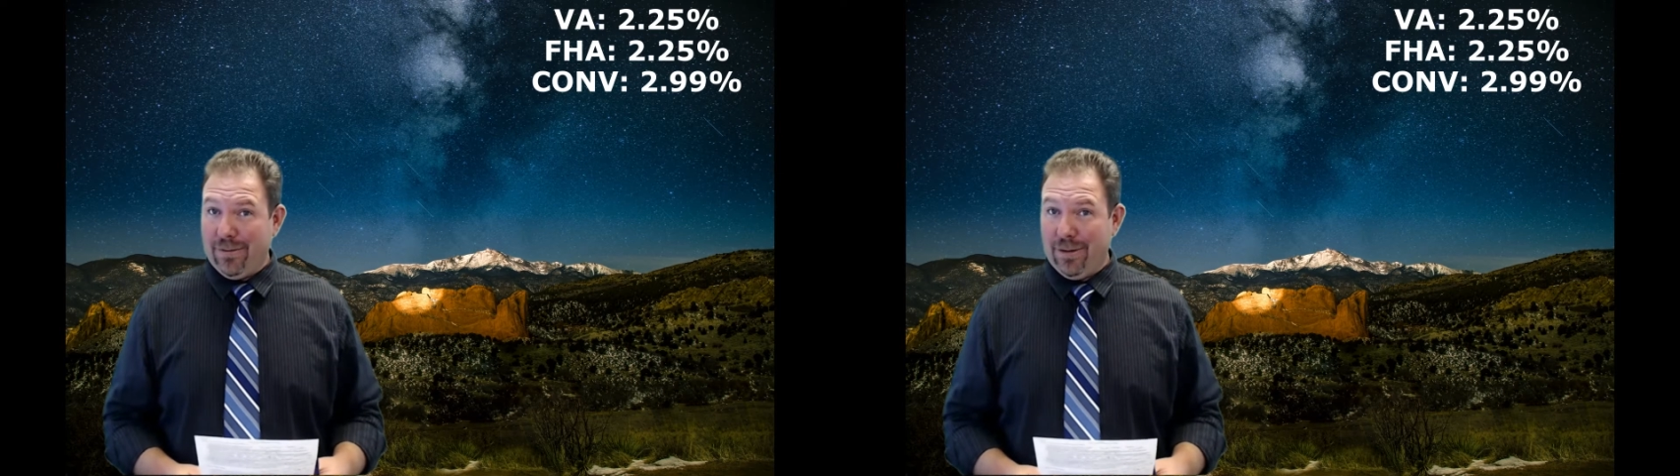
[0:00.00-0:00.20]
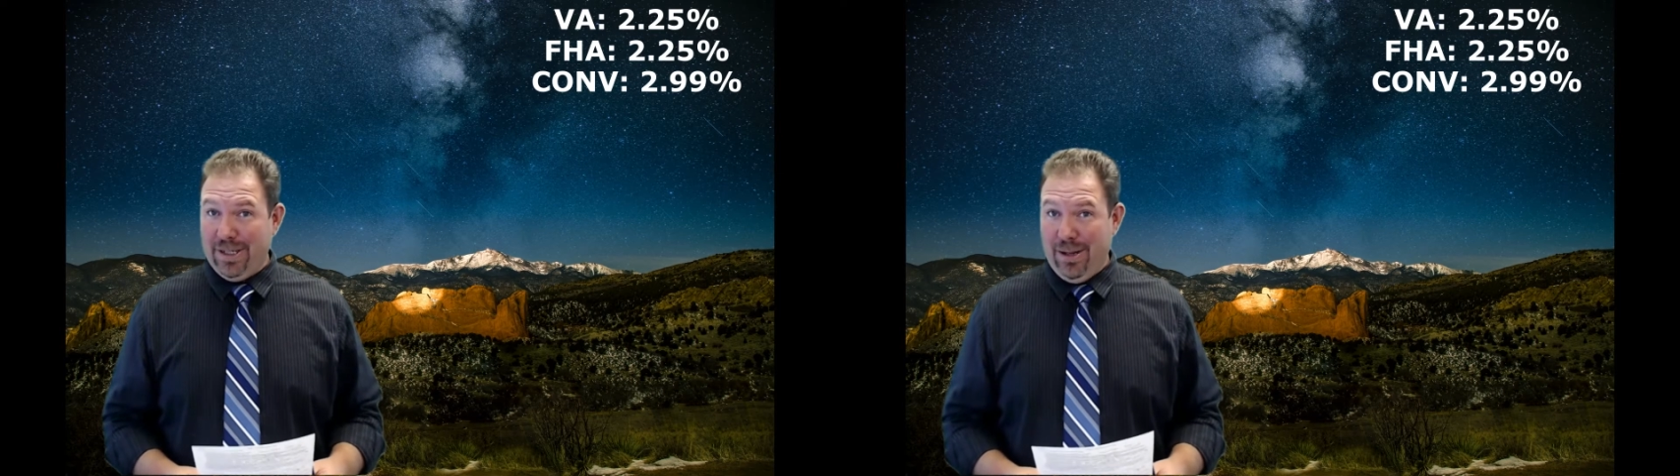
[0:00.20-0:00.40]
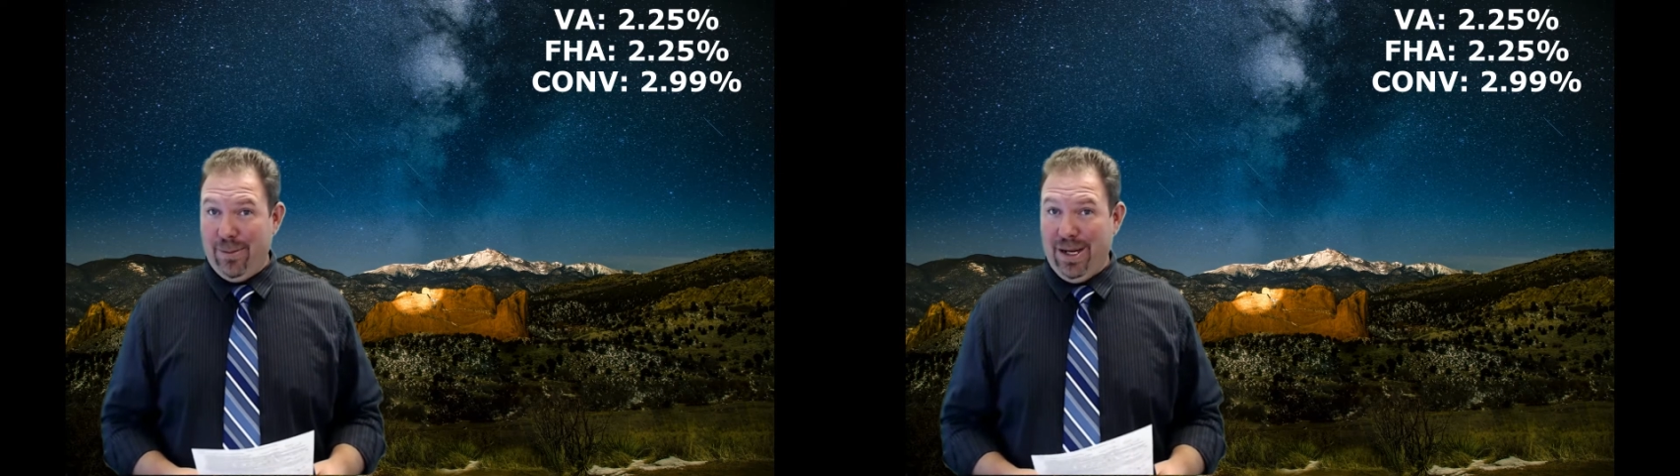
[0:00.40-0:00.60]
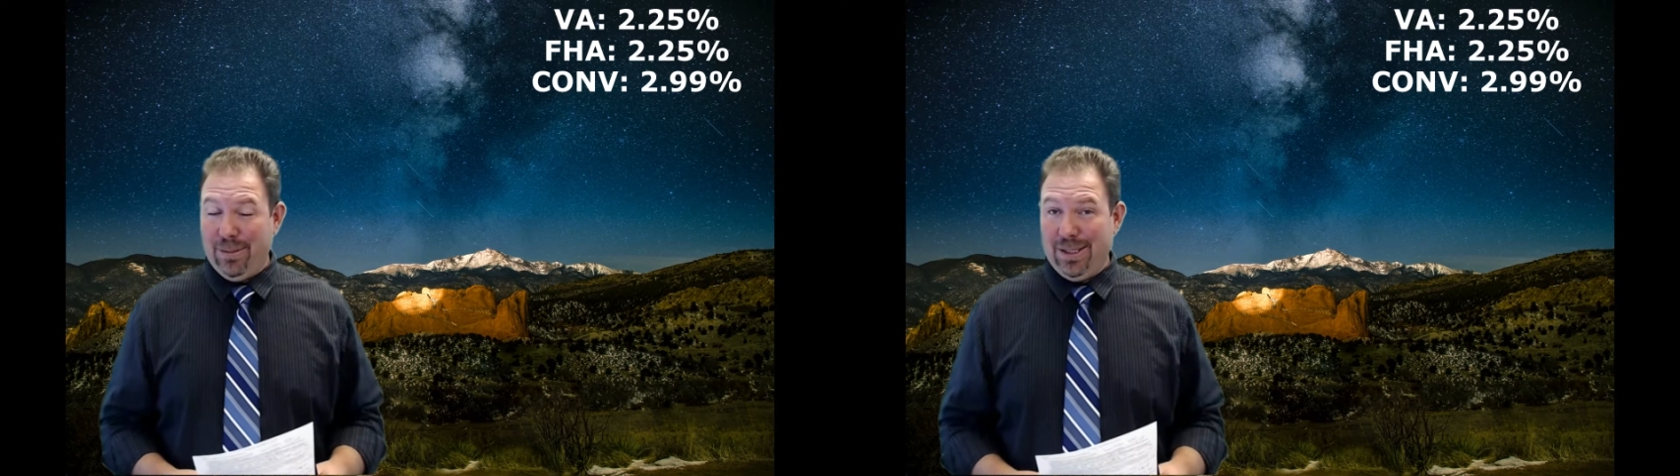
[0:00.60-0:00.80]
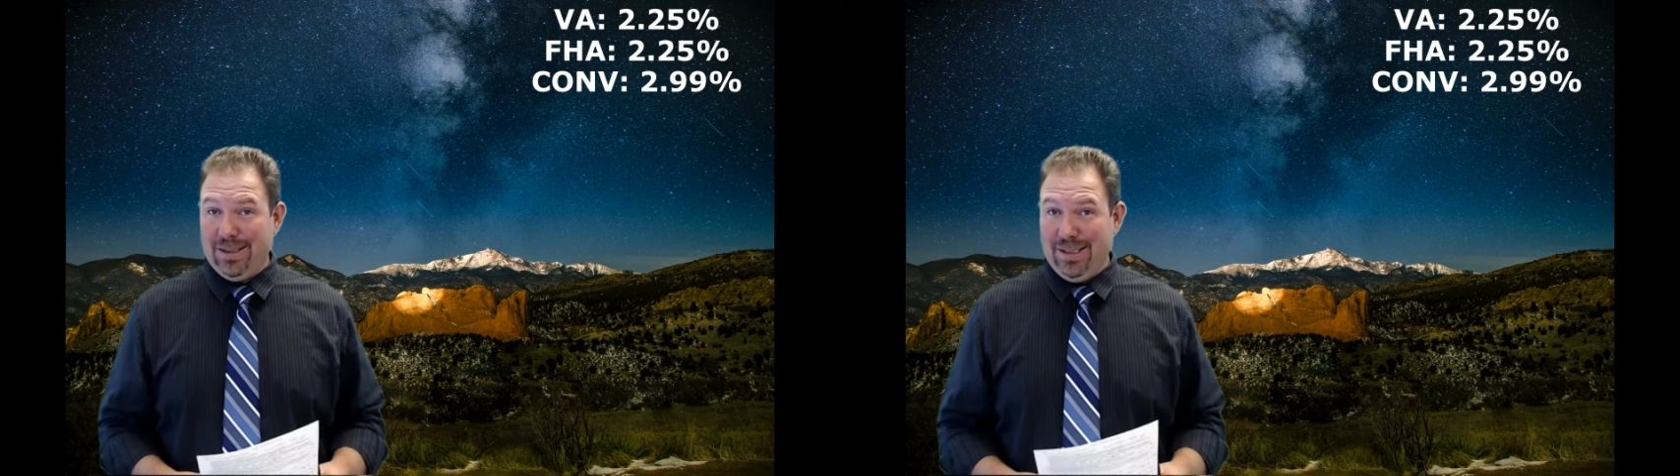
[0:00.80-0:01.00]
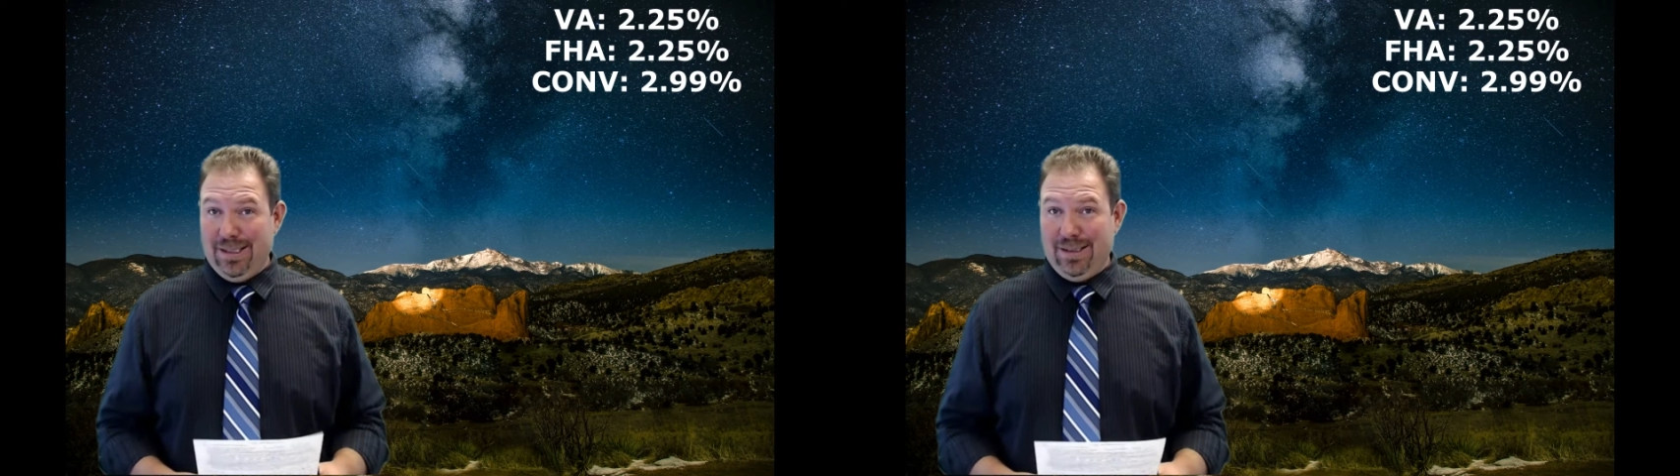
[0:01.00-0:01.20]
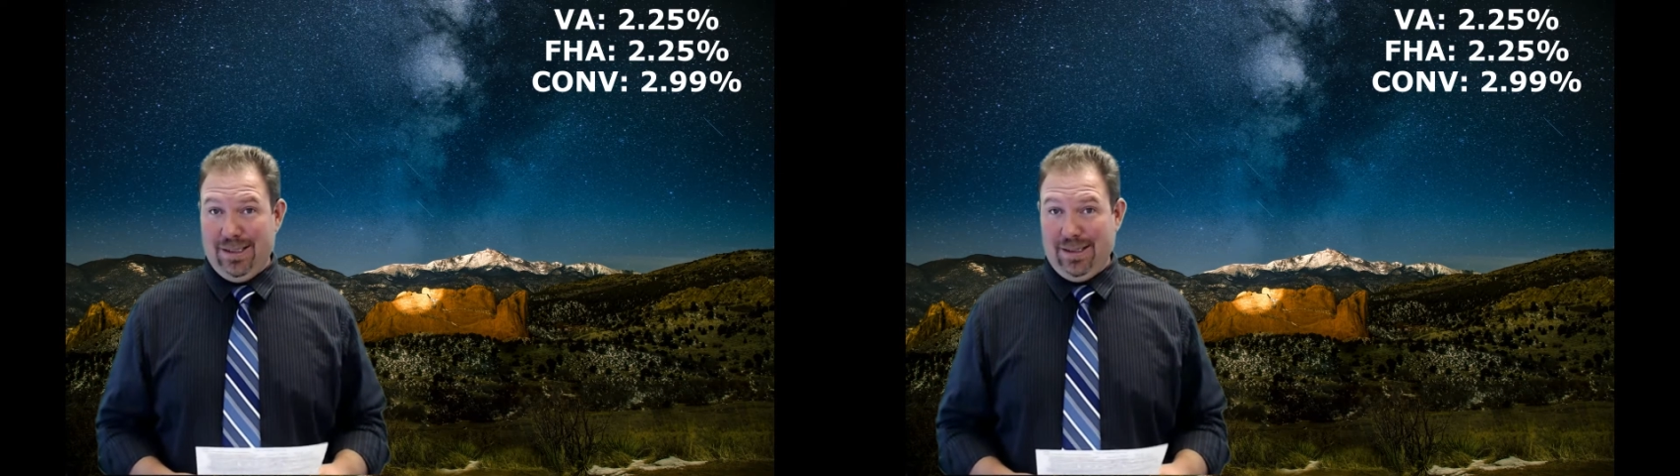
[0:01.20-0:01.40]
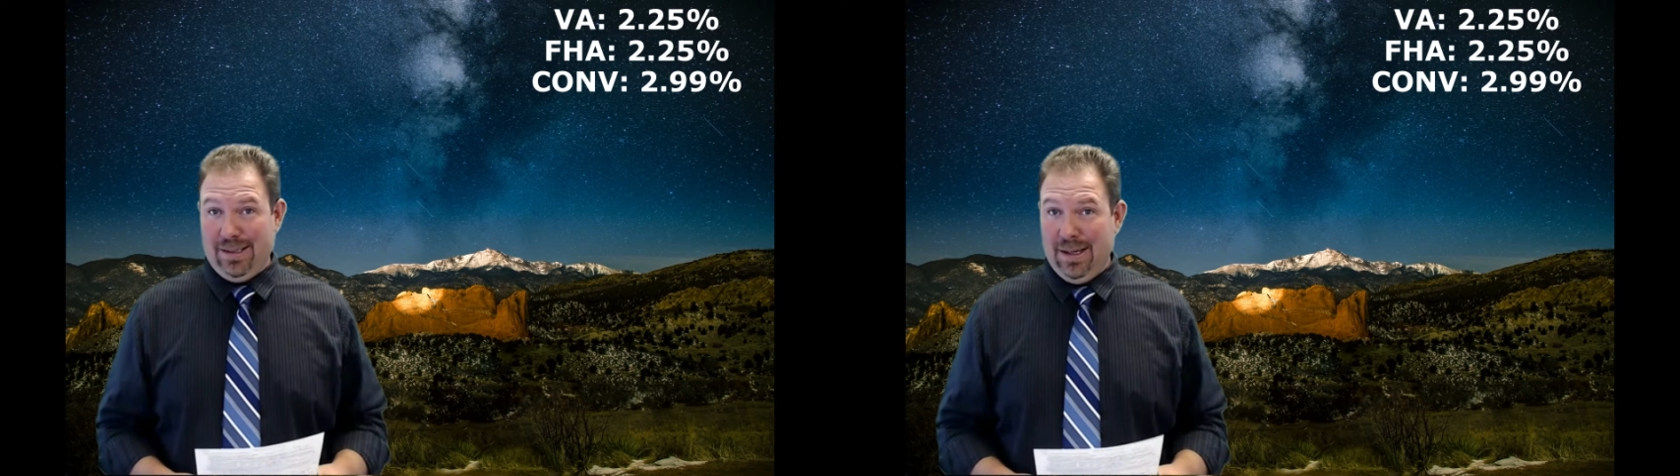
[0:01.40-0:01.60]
for down payment assistance.